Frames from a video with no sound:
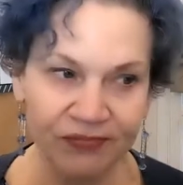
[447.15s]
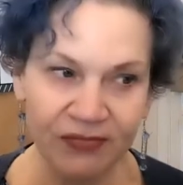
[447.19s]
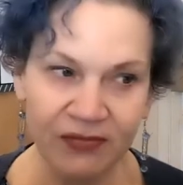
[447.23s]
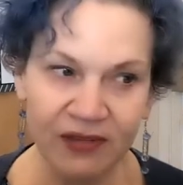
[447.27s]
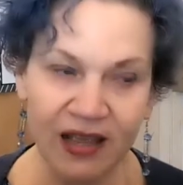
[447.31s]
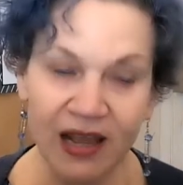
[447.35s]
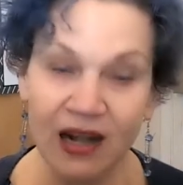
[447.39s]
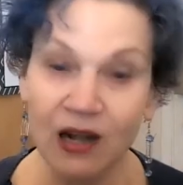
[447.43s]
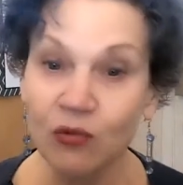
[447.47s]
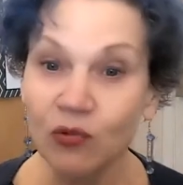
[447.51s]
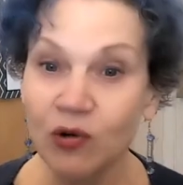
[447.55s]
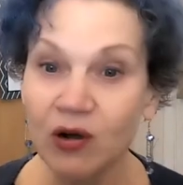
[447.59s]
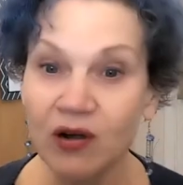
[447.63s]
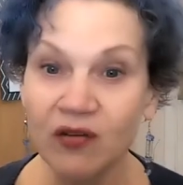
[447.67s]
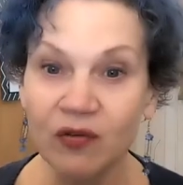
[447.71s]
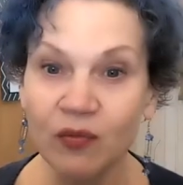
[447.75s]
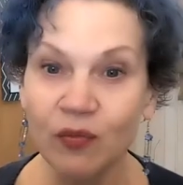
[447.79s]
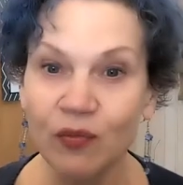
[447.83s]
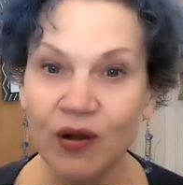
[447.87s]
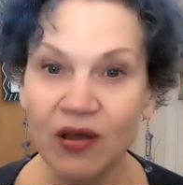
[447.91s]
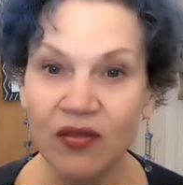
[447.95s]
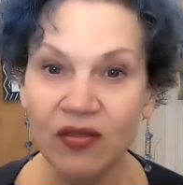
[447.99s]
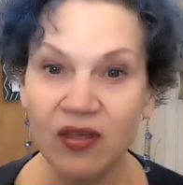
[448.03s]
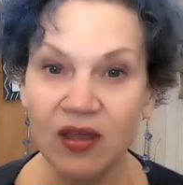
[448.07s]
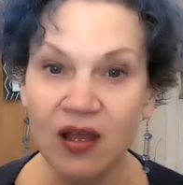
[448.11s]
getting rid of a
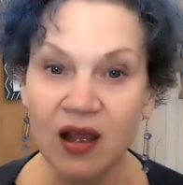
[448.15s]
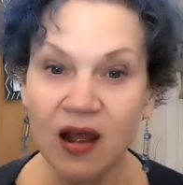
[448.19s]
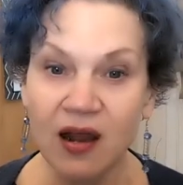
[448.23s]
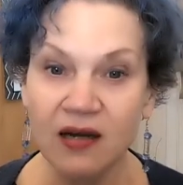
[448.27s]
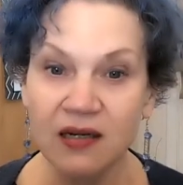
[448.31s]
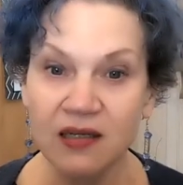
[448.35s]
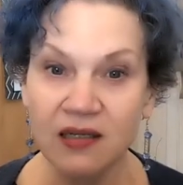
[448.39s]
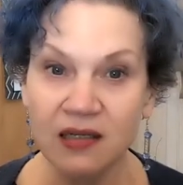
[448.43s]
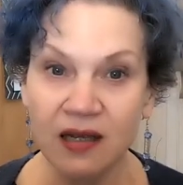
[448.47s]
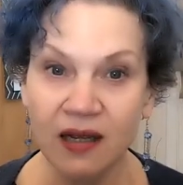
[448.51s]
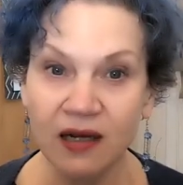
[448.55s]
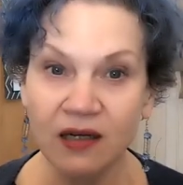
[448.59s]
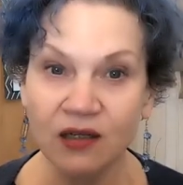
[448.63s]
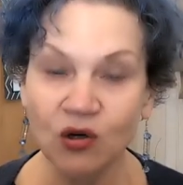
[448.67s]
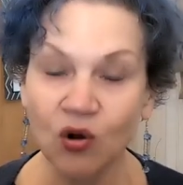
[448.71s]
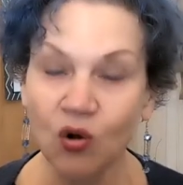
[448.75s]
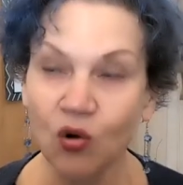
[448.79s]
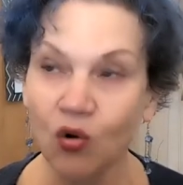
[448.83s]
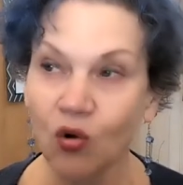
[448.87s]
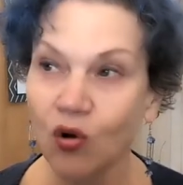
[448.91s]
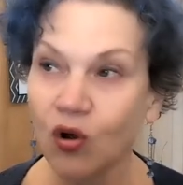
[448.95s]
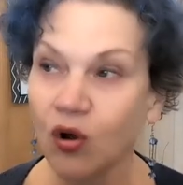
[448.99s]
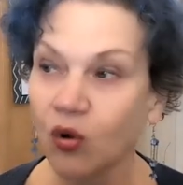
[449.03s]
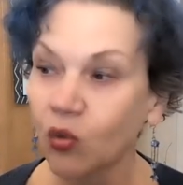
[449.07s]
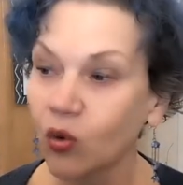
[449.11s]
breathy onset
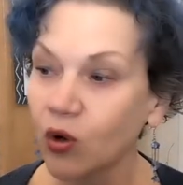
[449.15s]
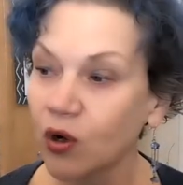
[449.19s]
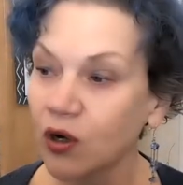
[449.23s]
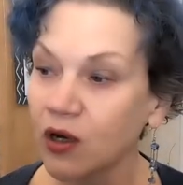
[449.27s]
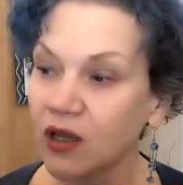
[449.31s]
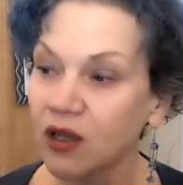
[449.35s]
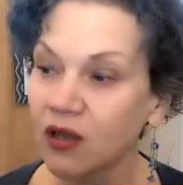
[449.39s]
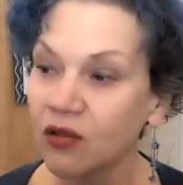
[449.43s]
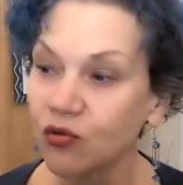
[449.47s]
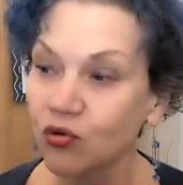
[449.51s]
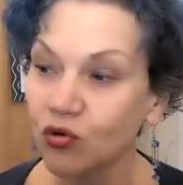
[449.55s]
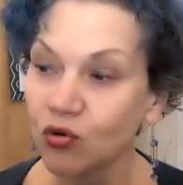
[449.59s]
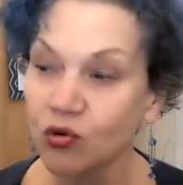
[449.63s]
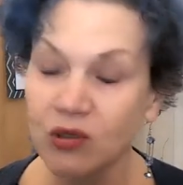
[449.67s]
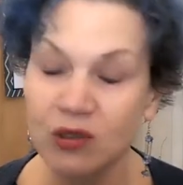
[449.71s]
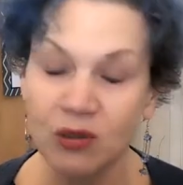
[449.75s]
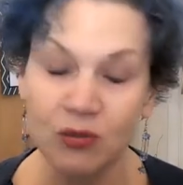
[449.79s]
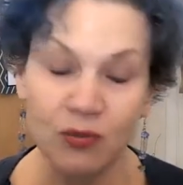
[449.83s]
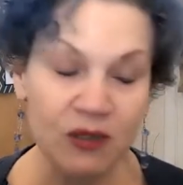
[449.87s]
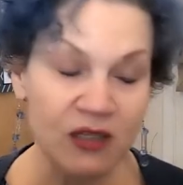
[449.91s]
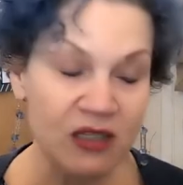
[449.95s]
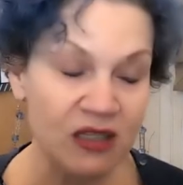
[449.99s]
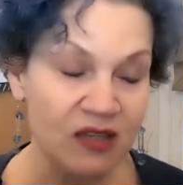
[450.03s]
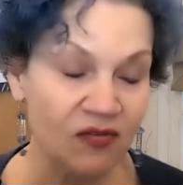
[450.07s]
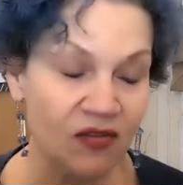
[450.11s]
or working through a
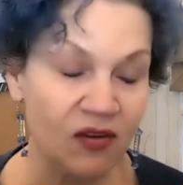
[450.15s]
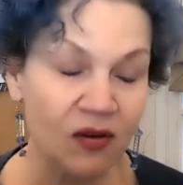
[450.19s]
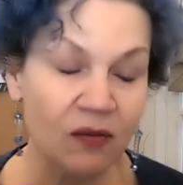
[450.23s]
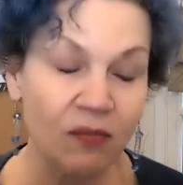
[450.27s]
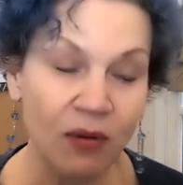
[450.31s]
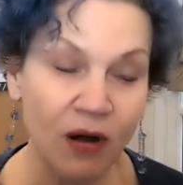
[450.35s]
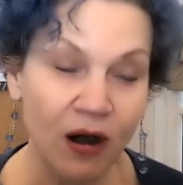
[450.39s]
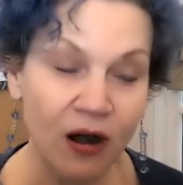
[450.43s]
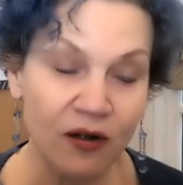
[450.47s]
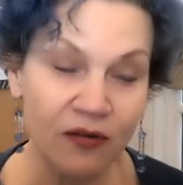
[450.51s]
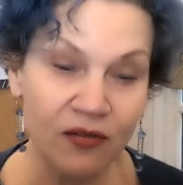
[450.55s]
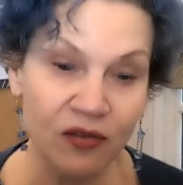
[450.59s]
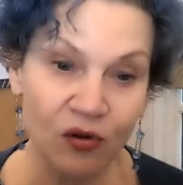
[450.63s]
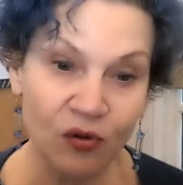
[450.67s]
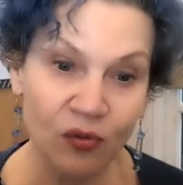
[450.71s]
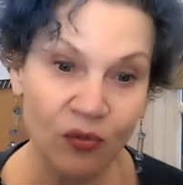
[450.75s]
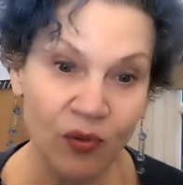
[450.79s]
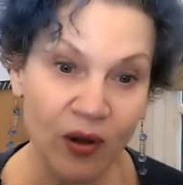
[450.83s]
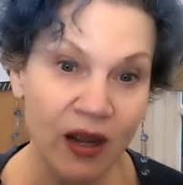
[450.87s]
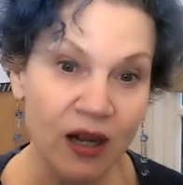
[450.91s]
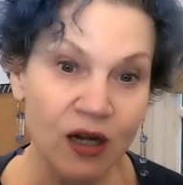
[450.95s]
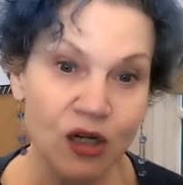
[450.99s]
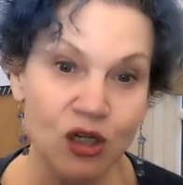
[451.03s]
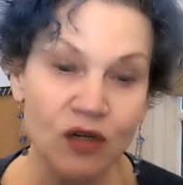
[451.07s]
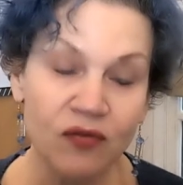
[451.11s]
specific part of their
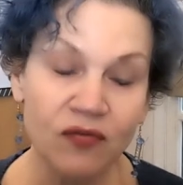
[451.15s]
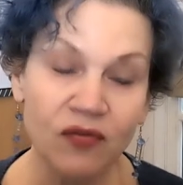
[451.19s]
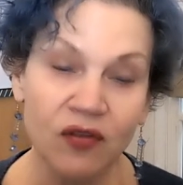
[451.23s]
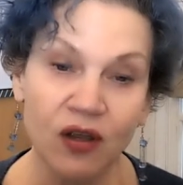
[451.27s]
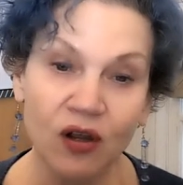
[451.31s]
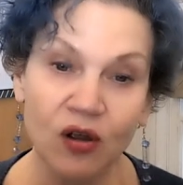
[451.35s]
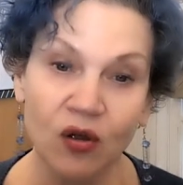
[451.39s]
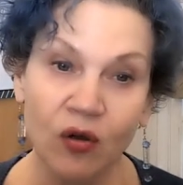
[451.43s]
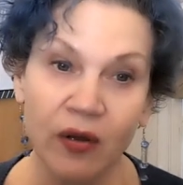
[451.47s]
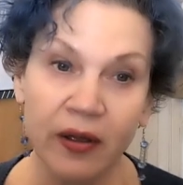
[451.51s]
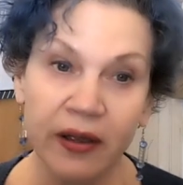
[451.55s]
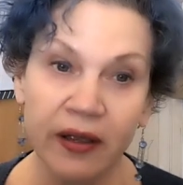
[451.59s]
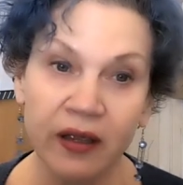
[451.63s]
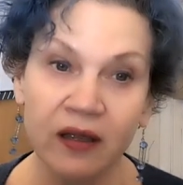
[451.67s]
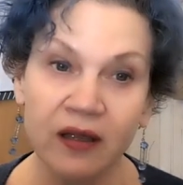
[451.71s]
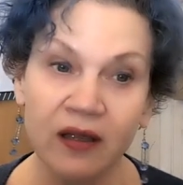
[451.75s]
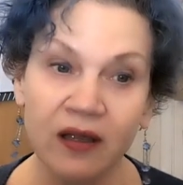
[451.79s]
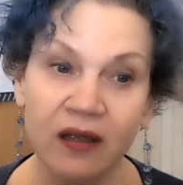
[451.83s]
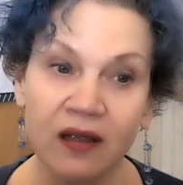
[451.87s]
range. If they're going,